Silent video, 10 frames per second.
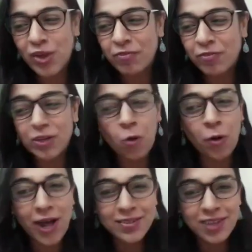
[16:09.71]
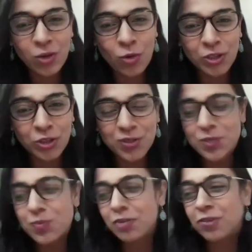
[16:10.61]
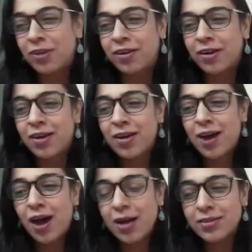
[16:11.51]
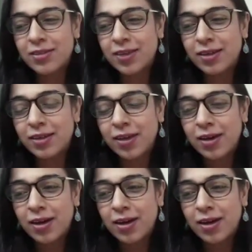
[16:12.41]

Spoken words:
where we're not asking questions, but we are asking